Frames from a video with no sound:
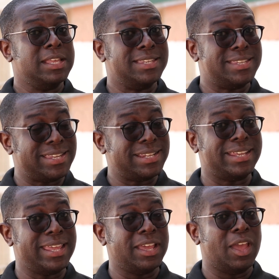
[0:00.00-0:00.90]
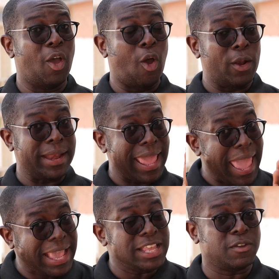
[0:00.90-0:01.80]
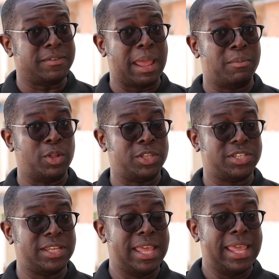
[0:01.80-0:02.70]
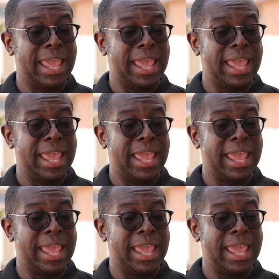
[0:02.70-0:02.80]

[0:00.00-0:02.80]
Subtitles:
sitting on acres of diamonds,